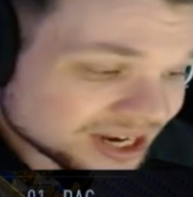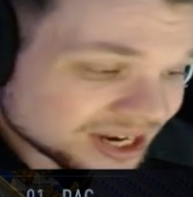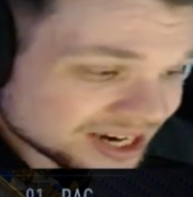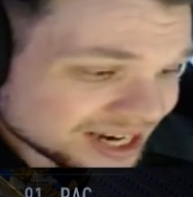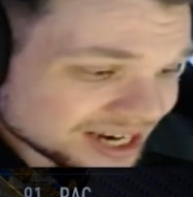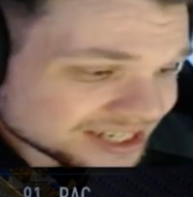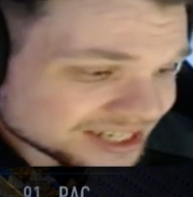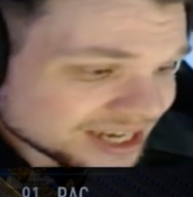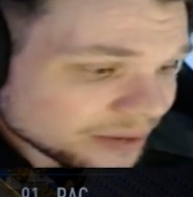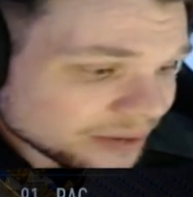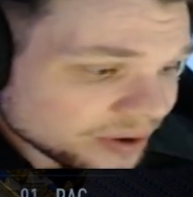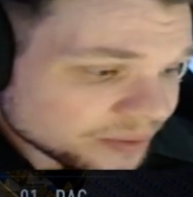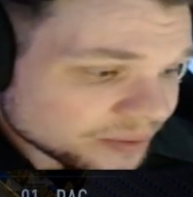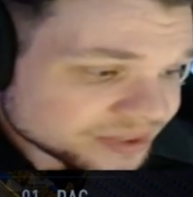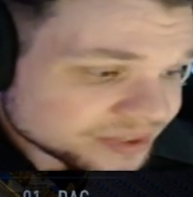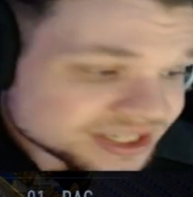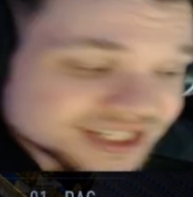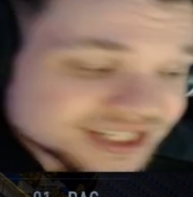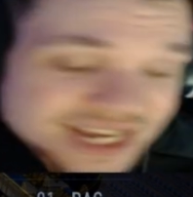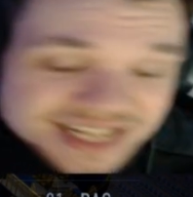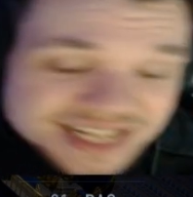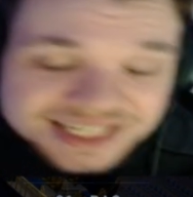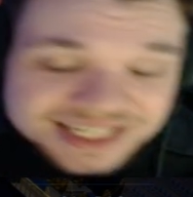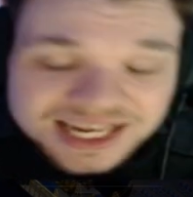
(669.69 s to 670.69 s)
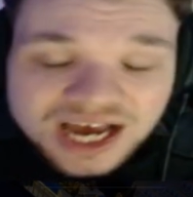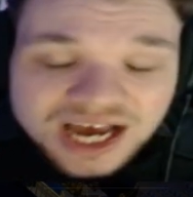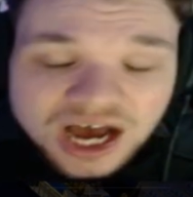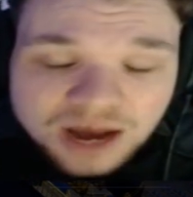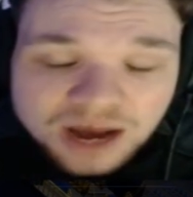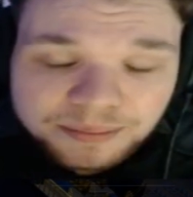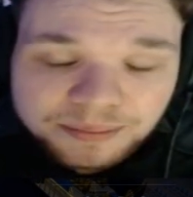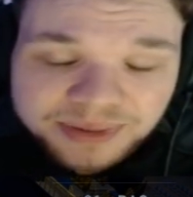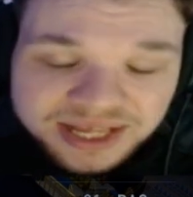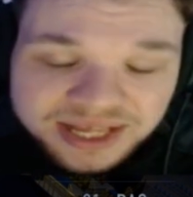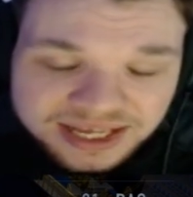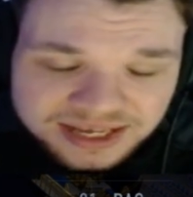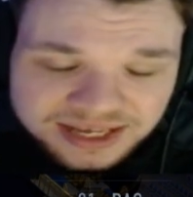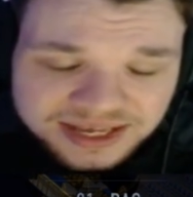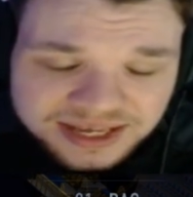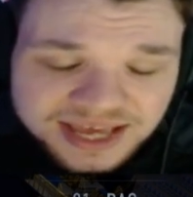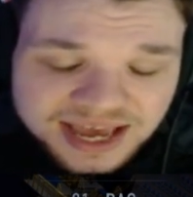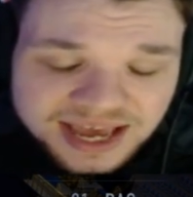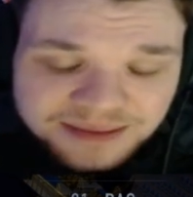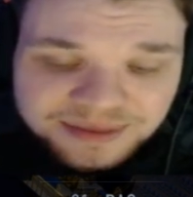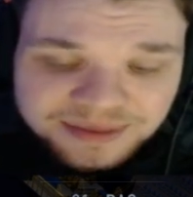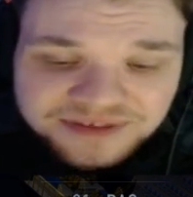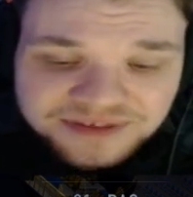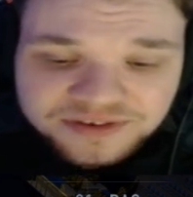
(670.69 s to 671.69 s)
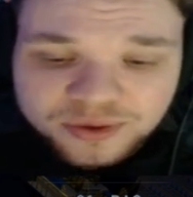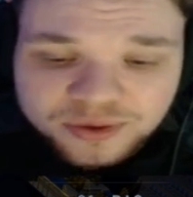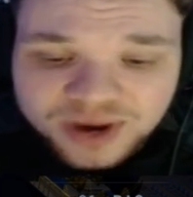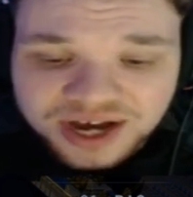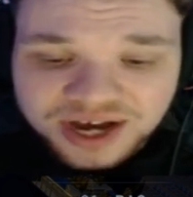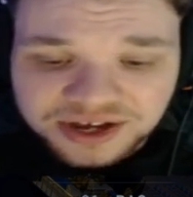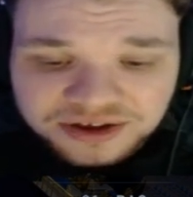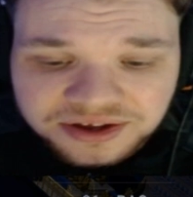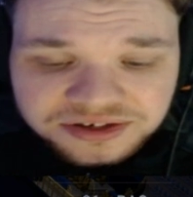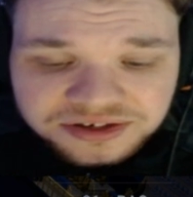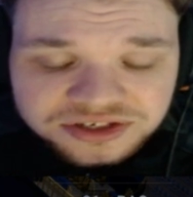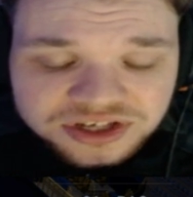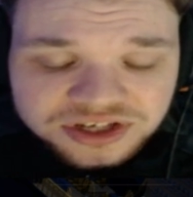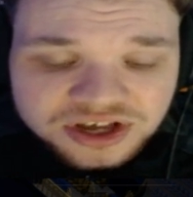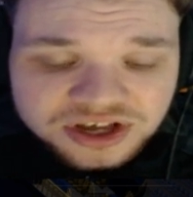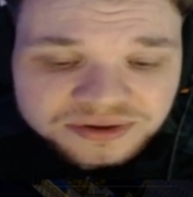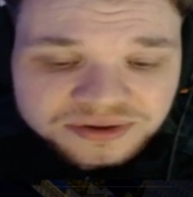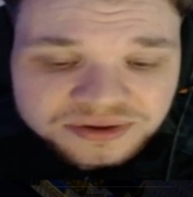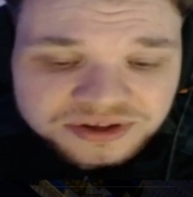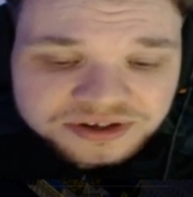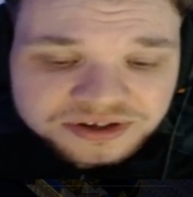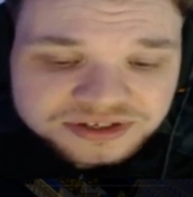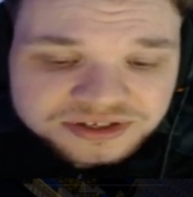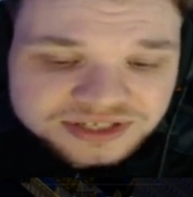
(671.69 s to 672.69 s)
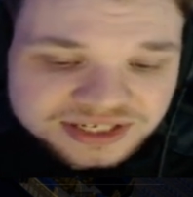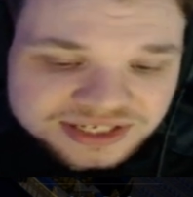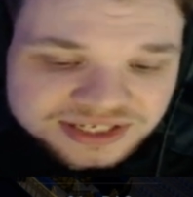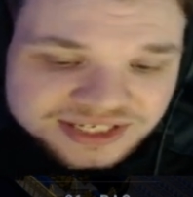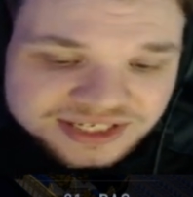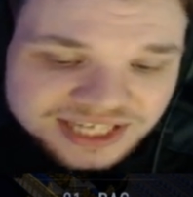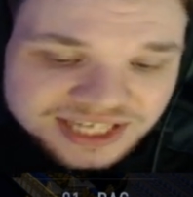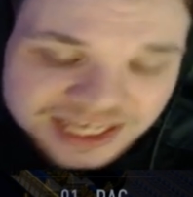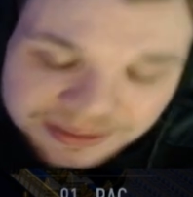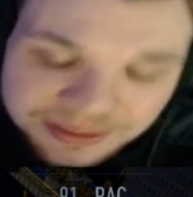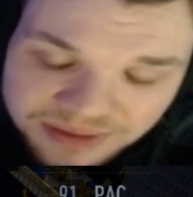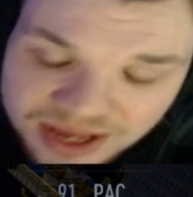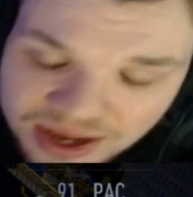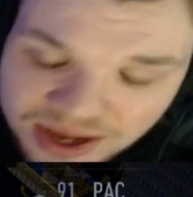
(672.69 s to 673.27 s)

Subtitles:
And that's how I would set it up in game if you are going to go and use this team.